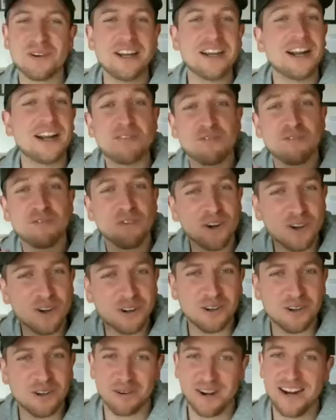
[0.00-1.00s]
gotta have the
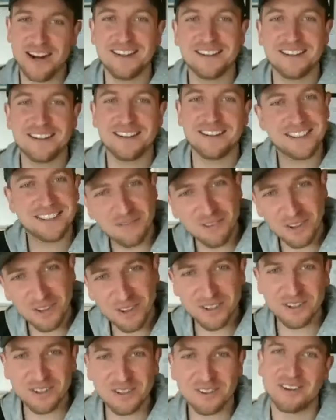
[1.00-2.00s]
vertical, right? You just get the
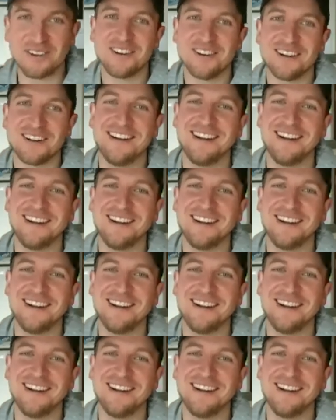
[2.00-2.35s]
vertical going.